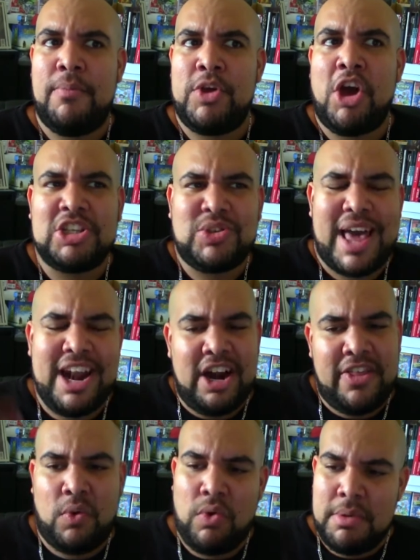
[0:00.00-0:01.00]
We also had
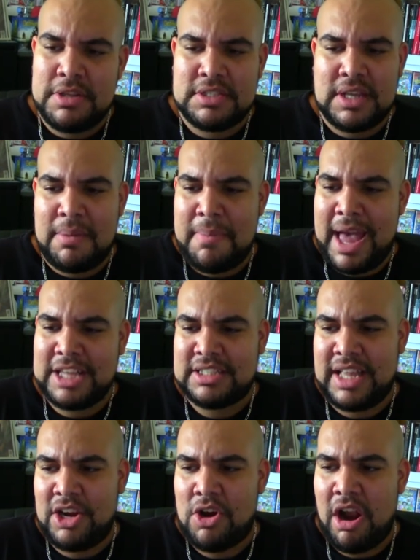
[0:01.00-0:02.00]
another women's
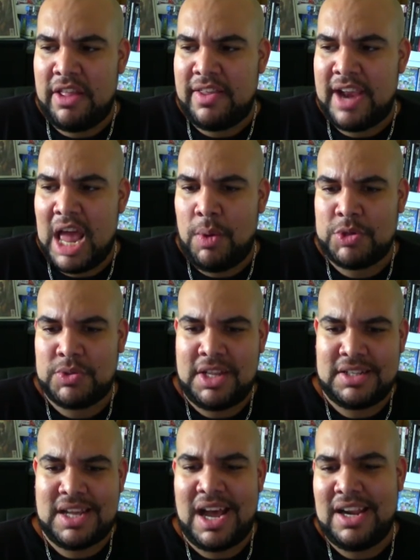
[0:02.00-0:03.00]
match later on in the night, which
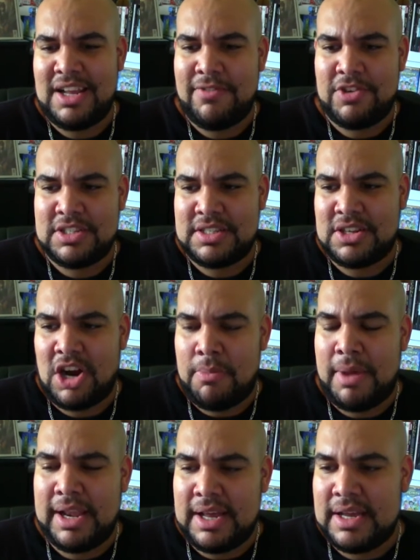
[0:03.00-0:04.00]
was Natalya versus
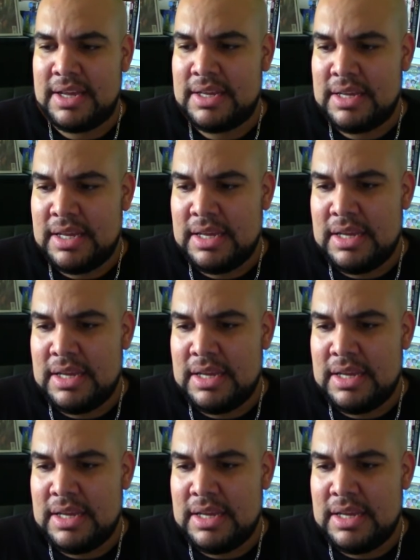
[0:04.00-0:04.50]
Carmella.